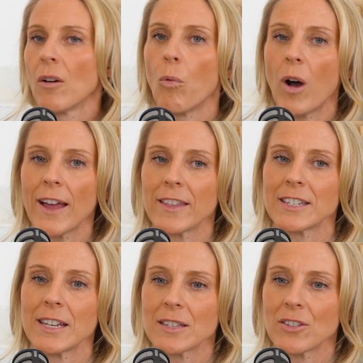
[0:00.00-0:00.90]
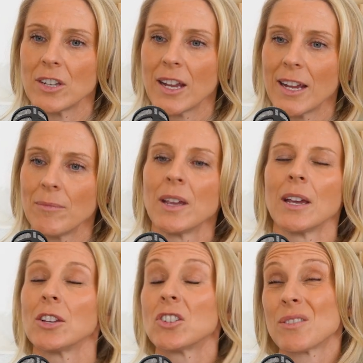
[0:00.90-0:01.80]
Why the T-zone name?
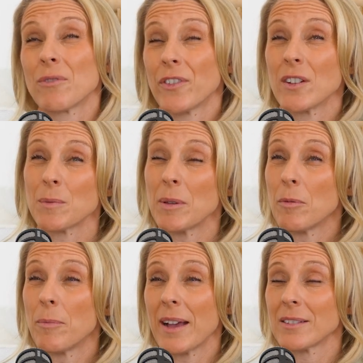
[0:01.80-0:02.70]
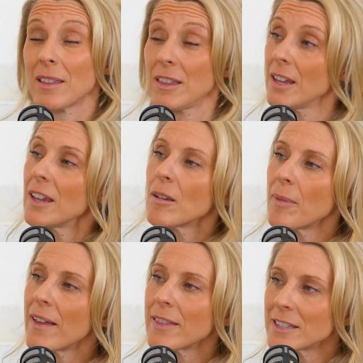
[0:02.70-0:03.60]
It just refers people back to thinking
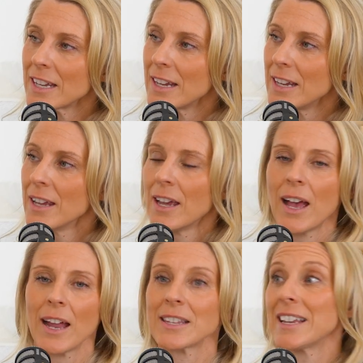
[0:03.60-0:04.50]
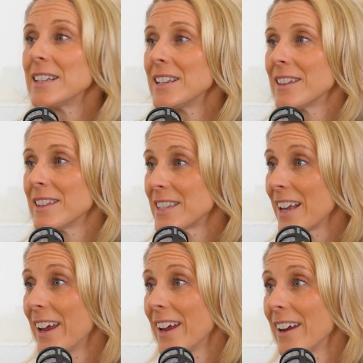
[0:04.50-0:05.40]
about the T, and it's easier than
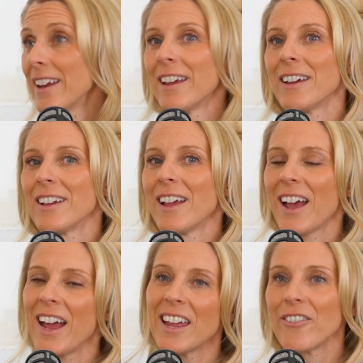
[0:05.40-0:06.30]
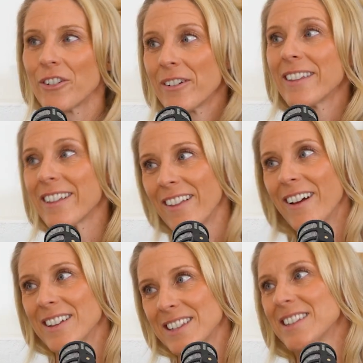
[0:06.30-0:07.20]
saying, hey, everyone in the
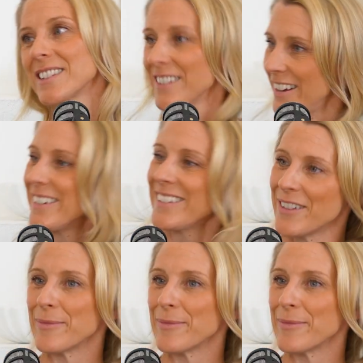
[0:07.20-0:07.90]
class, let's tighten that